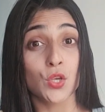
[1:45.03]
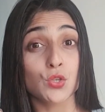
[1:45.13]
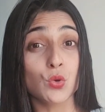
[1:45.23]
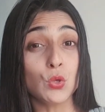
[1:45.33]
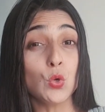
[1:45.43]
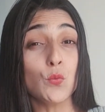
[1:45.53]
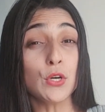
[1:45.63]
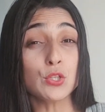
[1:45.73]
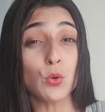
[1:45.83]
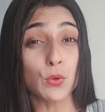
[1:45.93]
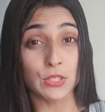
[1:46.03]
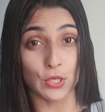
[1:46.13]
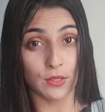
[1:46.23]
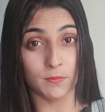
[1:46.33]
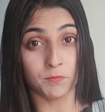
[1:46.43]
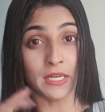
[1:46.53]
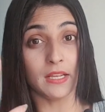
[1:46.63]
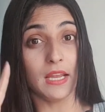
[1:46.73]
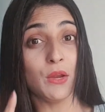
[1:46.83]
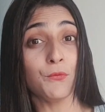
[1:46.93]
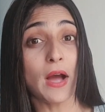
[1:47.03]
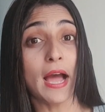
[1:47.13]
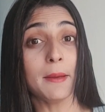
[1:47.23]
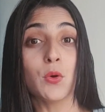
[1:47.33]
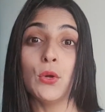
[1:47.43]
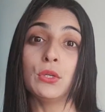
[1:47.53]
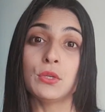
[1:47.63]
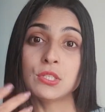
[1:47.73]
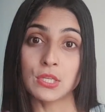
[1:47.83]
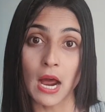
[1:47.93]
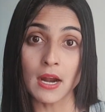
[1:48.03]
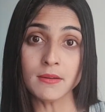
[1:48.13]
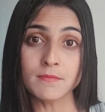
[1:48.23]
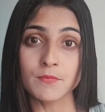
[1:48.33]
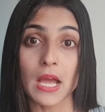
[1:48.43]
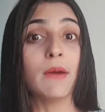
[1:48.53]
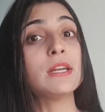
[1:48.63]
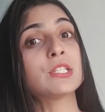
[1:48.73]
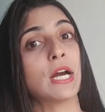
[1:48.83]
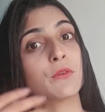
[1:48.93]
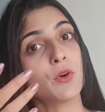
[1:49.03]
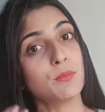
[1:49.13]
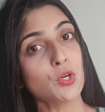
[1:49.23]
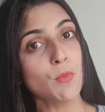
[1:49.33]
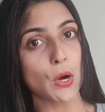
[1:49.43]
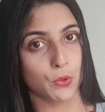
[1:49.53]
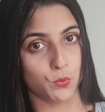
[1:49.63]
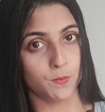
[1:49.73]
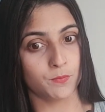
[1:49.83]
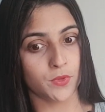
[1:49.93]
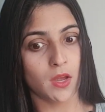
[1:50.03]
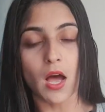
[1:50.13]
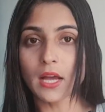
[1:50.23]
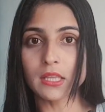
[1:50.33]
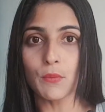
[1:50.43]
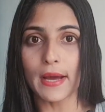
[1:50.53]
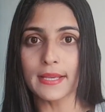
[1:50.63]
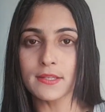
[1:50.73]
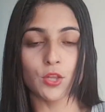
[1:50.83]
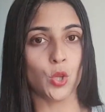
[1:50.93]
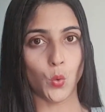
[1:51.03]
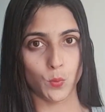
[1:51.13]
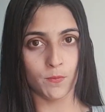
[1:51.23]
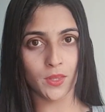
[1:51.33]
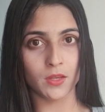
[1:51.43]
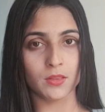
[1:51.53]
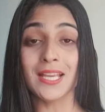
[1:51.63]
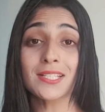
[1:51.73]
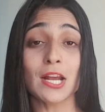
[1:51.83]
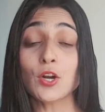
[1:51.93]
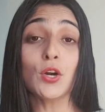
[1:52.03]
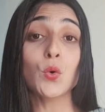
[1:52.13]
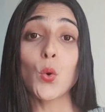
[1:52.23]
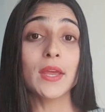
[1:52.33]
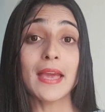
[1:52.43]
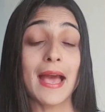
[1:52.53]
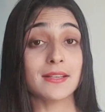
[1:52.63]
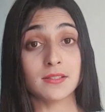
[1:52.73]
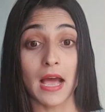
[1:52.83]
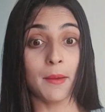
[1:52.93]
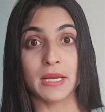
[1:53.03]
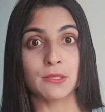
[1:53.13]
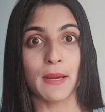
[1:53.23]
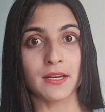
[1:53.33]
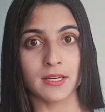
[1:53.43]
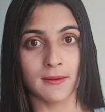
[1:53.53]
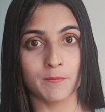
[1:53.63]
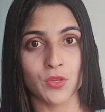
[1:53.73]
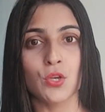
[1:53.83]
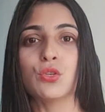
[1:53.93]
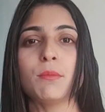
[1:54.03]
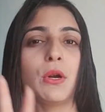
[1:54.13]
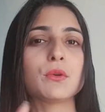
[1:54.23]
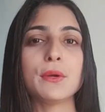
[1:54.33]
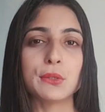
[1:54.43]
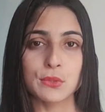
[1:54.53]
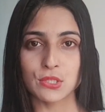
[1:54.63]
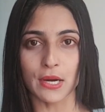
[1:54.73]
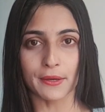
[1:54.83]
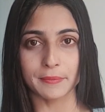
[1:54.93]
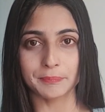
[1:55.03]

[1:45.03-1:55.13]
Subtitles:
So you were so rigid that if I am going to start, I will start from tomorrow. Otherwise, no. Things are not going as I am expecting. So I am not going to start.